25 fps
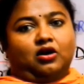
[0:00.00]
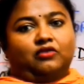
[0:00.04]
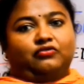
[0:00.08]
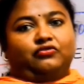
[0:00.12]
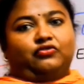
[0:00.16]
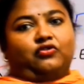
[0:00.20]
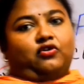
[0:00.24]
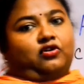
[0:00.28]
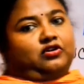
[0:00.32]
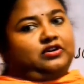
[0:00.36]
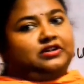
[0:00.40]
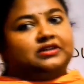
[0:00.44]

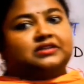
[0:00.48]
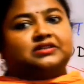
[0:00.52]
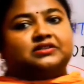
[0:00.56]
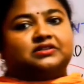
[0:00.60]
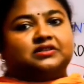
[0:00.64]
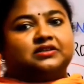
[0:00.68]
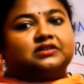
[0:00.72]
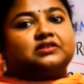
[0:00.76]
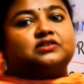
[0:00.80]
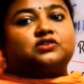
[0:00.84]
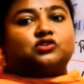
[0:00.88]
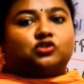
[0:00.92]
of
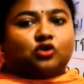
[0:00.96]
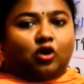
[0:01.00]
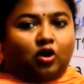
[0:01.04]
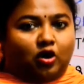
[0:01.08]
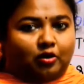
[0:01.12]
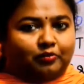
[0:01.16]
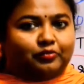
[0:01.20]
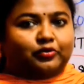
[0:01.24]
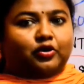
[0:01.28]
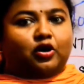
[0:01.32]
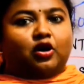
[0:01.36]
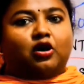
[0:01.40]
forest is
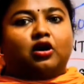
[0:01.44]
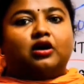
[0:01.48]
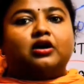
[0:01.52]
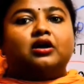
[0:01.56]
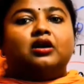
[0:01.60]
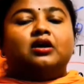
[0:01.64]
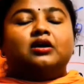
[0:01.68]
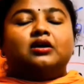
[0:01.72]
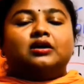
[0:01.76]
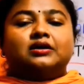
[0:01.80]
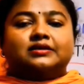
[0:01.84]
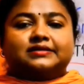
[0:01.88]
stopped
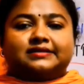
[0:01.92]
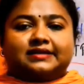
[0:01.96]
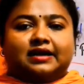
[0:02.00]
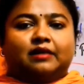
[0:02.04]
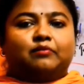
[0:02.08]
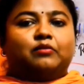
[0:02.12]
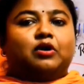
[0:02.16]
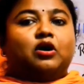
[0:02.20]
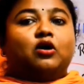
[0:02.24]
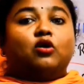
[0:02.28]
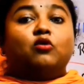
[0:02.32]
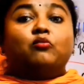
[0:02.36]
or
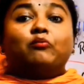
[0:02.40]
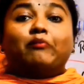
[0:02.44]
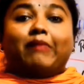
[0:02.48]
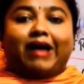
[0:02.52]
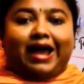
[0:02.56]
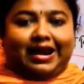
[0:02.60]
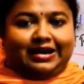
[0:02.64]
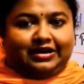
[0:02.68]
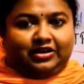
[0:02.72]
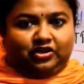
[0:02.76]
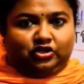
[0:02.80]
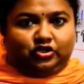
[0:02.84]
somehow
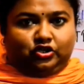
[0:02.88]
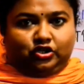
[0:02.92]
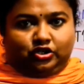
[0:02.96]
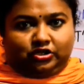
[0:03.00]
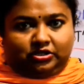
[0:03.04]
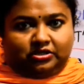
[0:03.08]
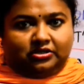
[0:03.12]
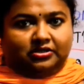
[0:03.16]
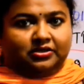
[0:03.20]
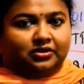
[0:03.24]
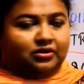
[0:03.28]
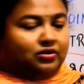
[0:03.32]

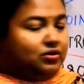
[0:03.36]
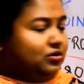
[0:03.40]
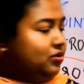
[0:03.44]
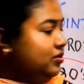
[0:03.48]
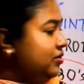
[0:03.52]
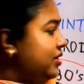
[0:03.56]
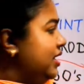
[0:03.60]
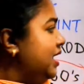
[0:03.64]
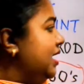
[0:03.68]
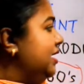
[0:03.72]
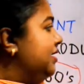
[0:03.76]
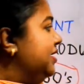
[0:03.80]
managed.
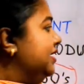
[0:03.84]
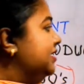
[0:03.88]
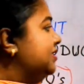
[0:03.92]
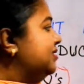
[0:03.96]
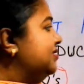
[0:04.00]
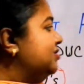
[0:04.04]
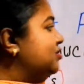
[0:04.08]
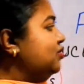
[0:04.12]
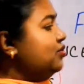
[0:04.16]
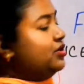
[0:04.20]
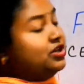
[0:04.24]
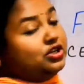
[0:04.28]
Okay,
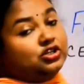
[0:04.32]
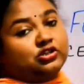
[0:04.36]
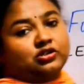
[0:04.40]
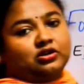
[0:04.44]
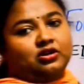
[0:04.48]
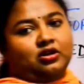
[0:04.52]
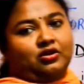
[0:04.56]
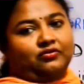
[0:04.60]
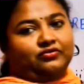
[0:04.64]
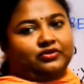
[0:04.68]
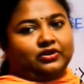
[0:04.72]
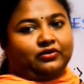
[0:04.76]

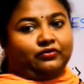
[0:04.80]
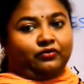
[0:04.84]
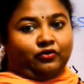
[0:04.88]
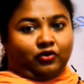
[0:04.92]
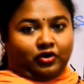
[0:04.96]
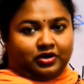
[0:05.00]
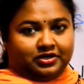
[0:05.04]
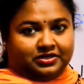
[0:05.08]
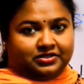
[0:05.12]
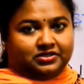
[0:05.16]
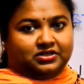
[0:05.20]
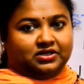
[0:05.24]
restoration of the
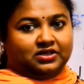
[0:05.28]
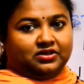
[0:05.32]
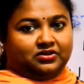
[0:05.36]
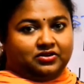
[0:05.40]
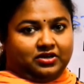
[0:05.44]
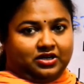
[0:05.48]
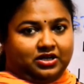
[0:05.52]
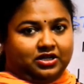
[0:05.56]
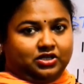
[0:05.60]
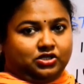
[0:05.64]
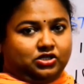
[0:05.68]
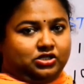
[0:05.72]
forest
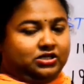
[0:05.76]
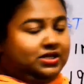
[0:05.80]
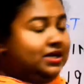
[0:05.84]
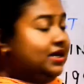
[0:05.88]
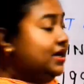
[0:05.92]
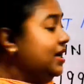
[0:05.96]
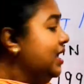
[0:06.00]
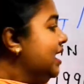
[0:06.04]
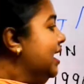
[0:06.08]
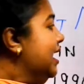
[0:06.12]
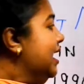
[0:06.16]
degradation,